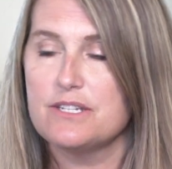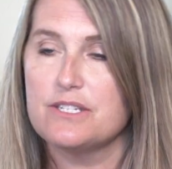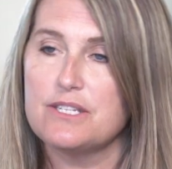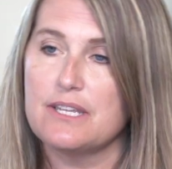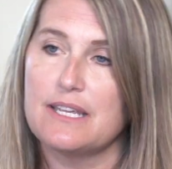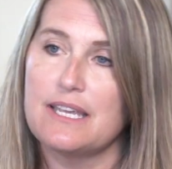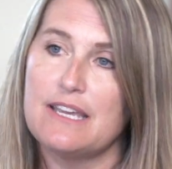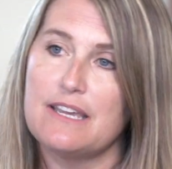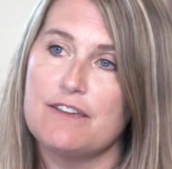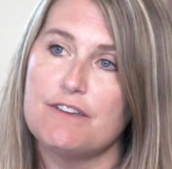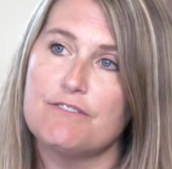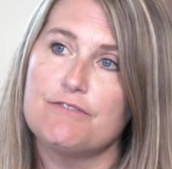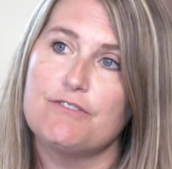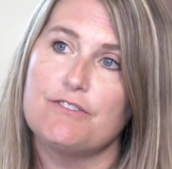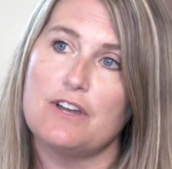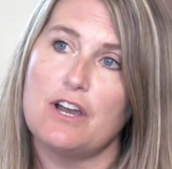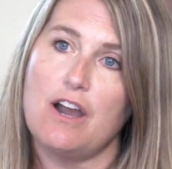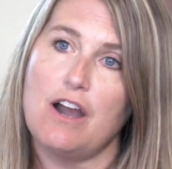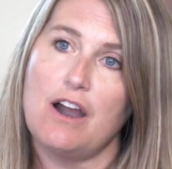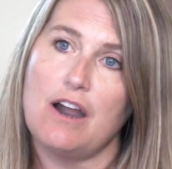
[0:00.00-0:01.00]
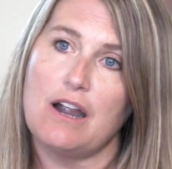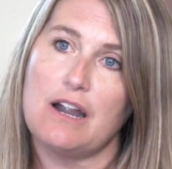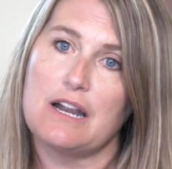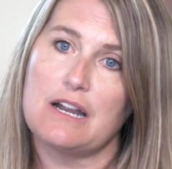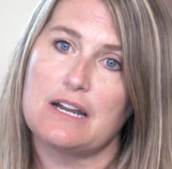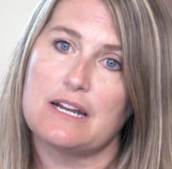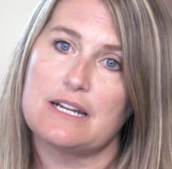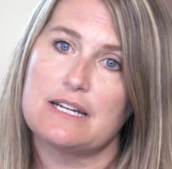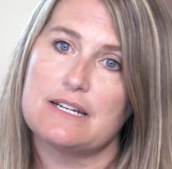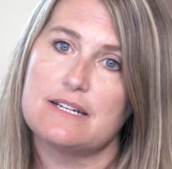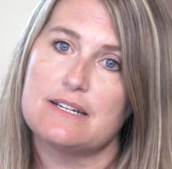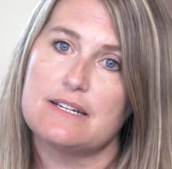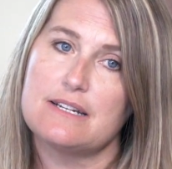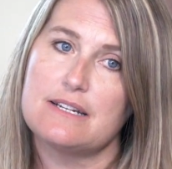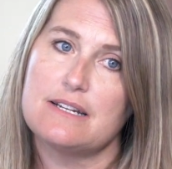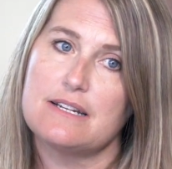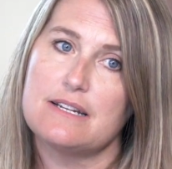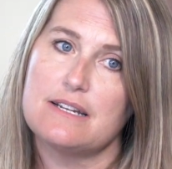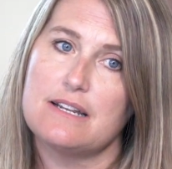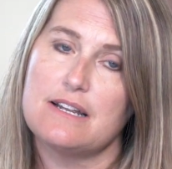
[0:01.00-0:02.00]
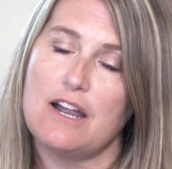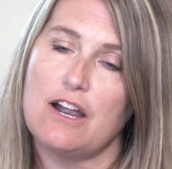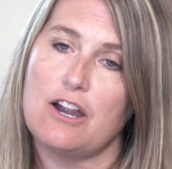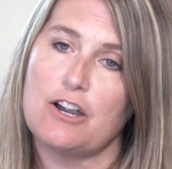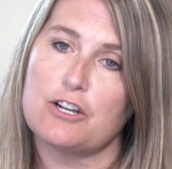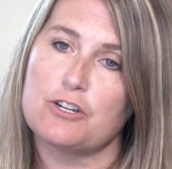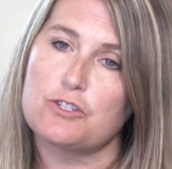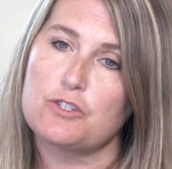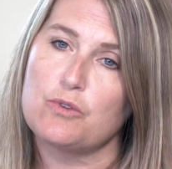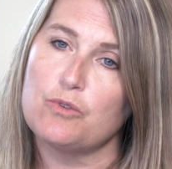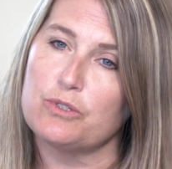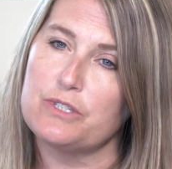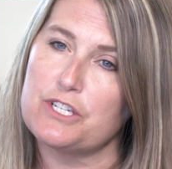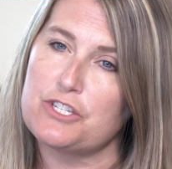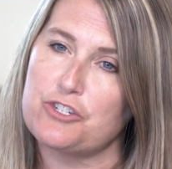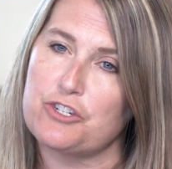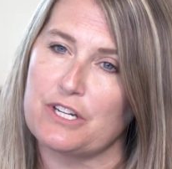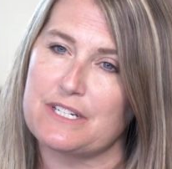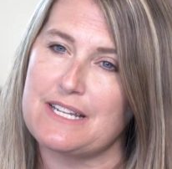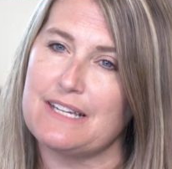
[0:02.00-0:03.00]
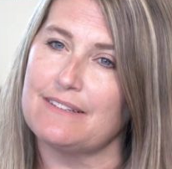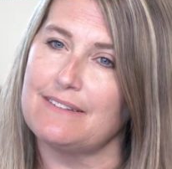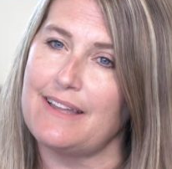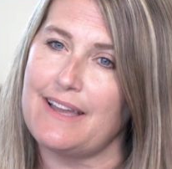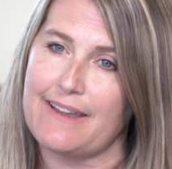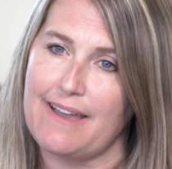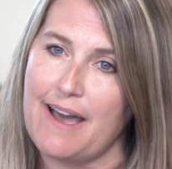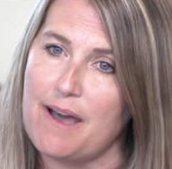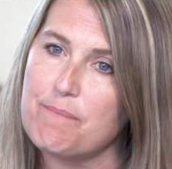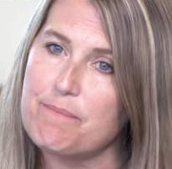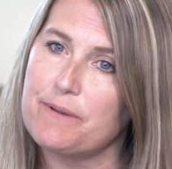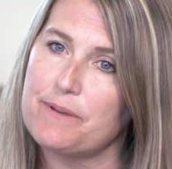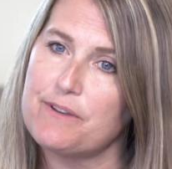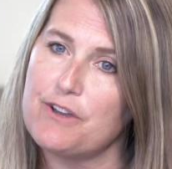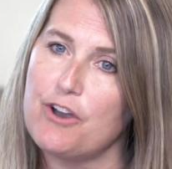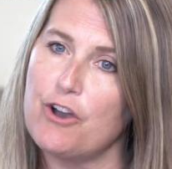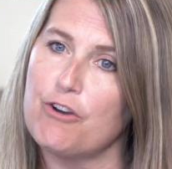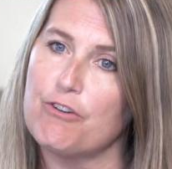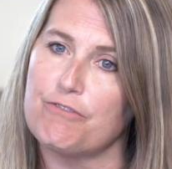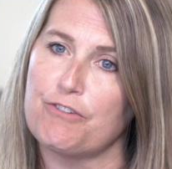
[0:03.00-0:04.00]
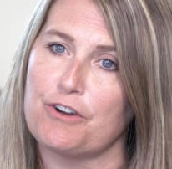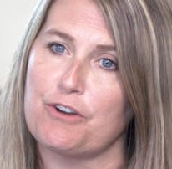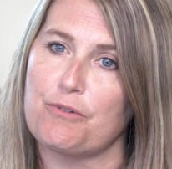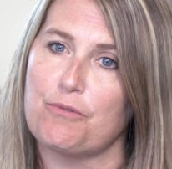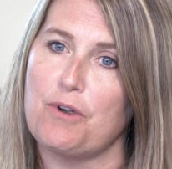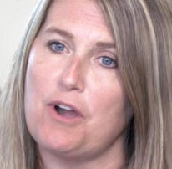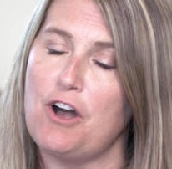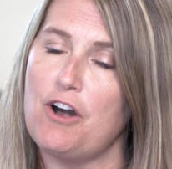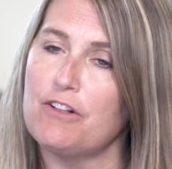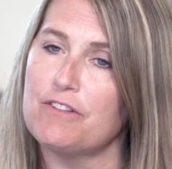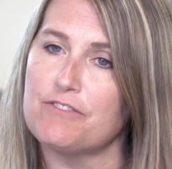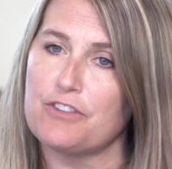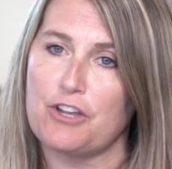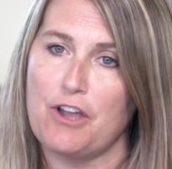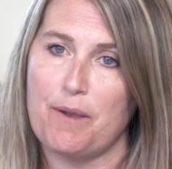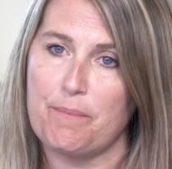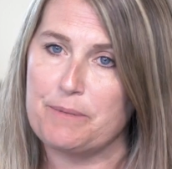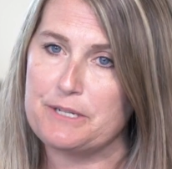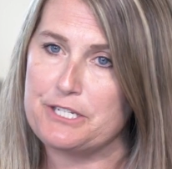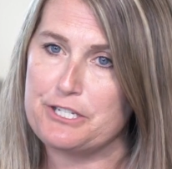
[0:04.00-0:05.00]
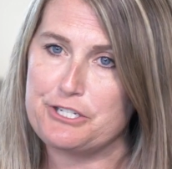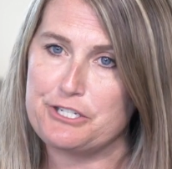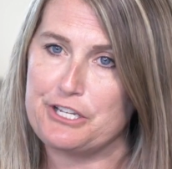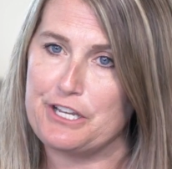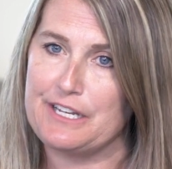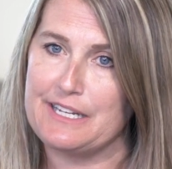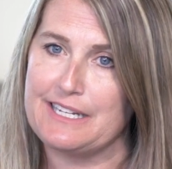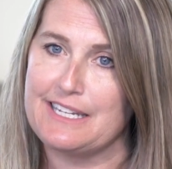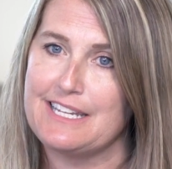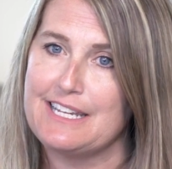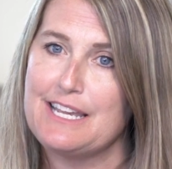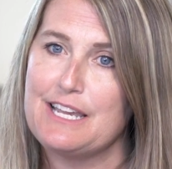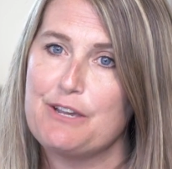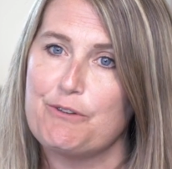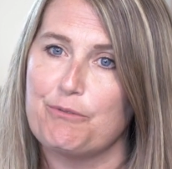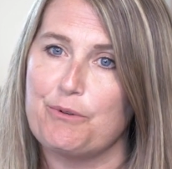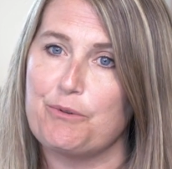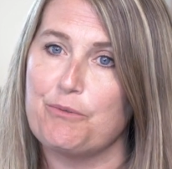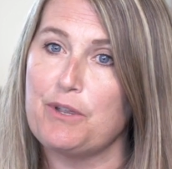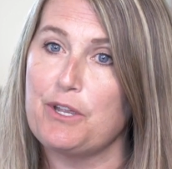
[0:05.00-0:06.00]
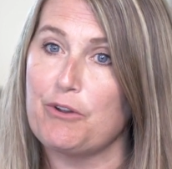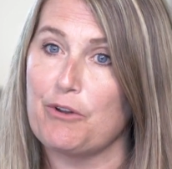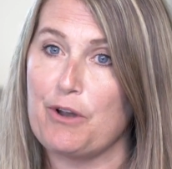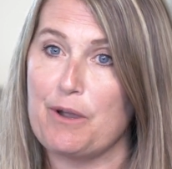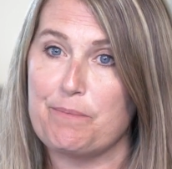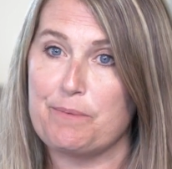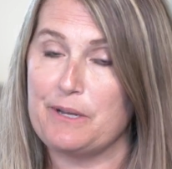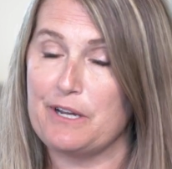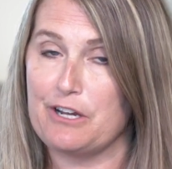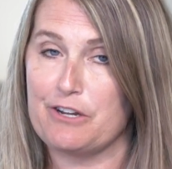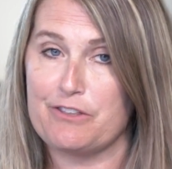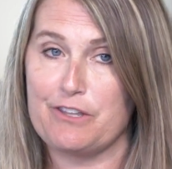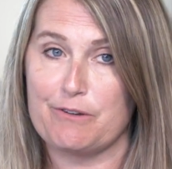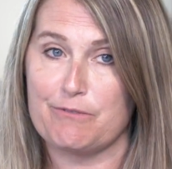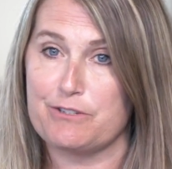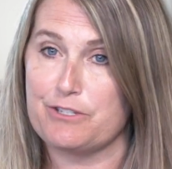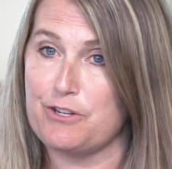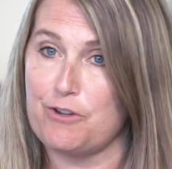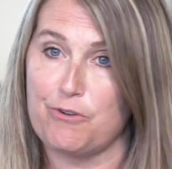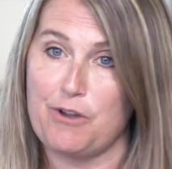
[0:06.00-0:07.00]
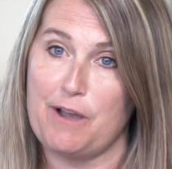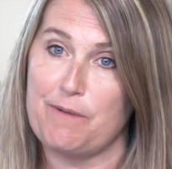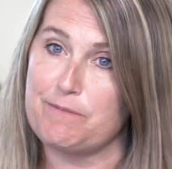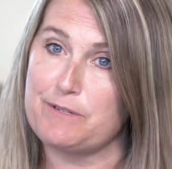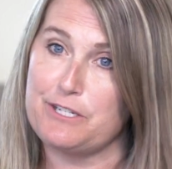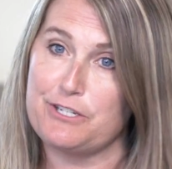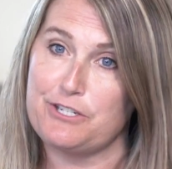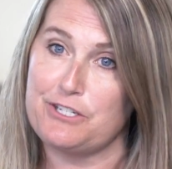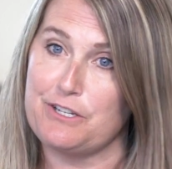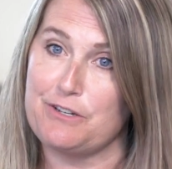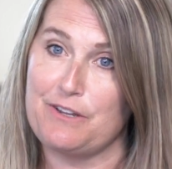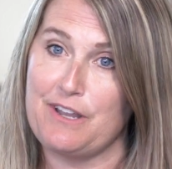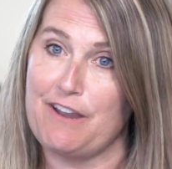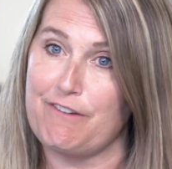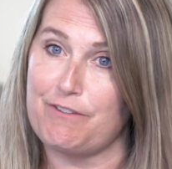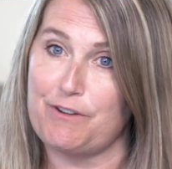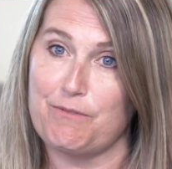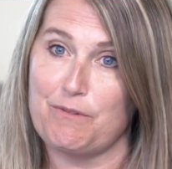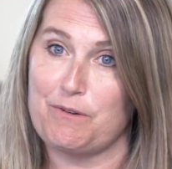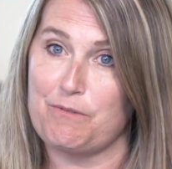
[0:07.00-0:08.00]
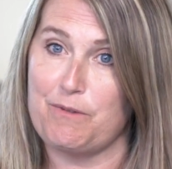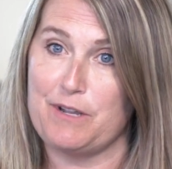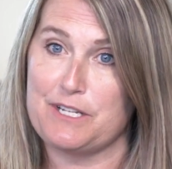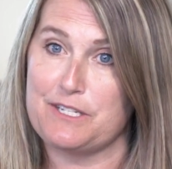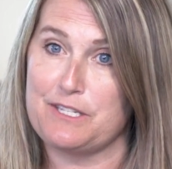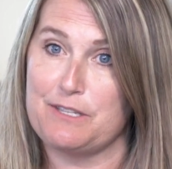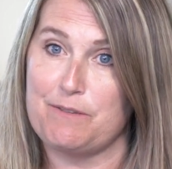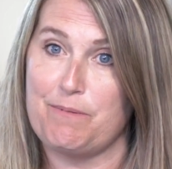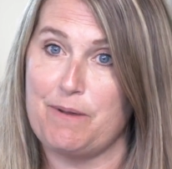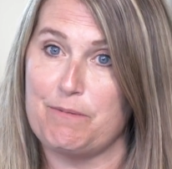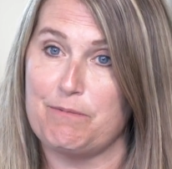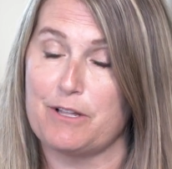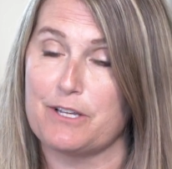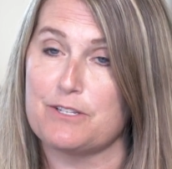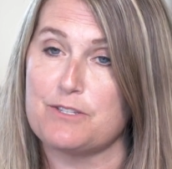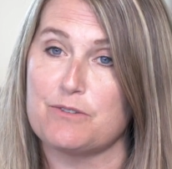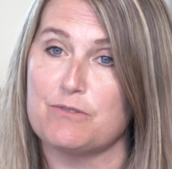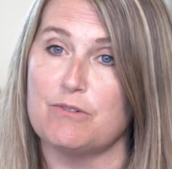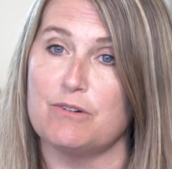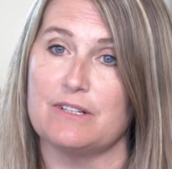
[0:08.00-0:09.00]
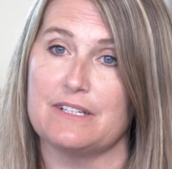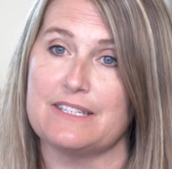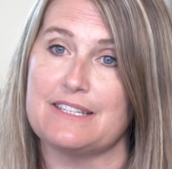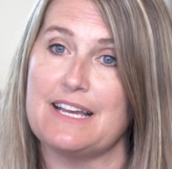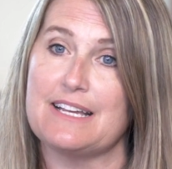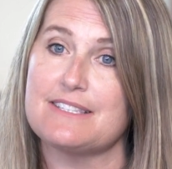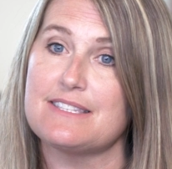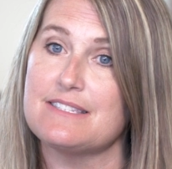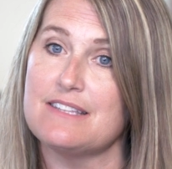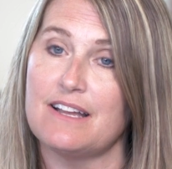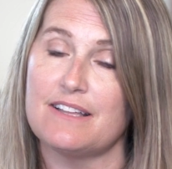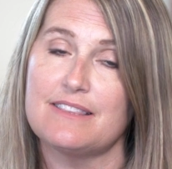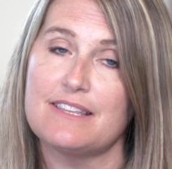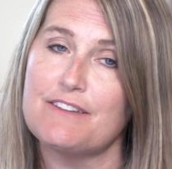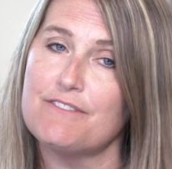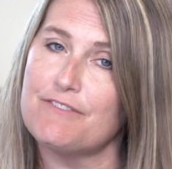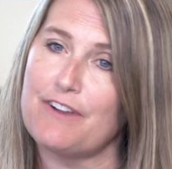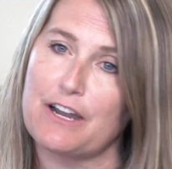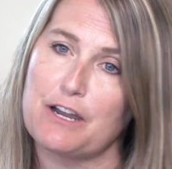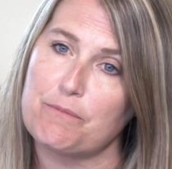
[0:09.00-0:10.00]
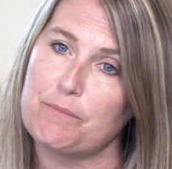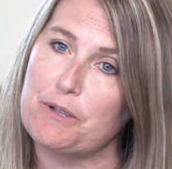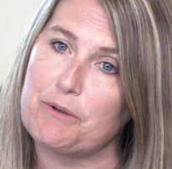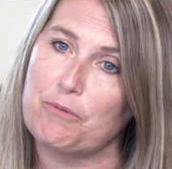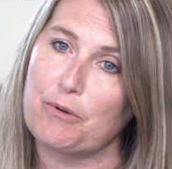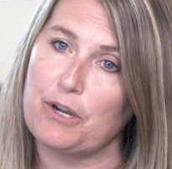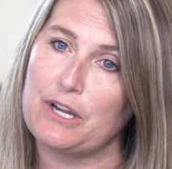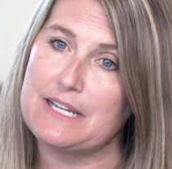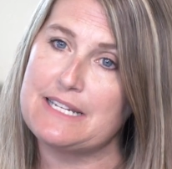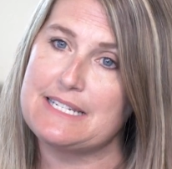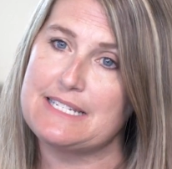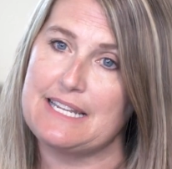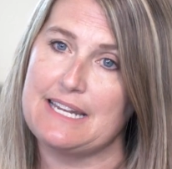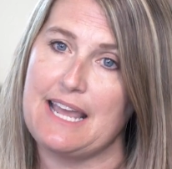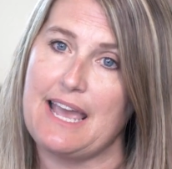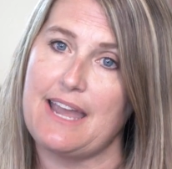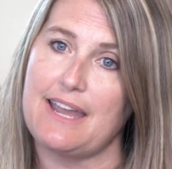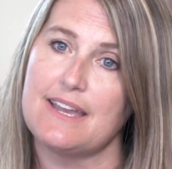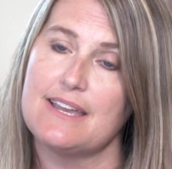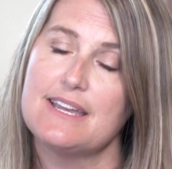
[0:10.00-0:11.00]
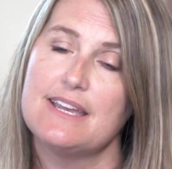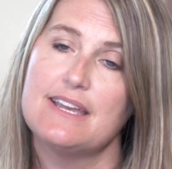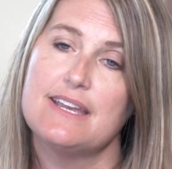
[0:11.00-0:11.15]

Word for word: to give our, our school district a leg up over all of the competition. When we grew up here, there was no competition. Everyone went to the public school, and that's not the environment we're in today.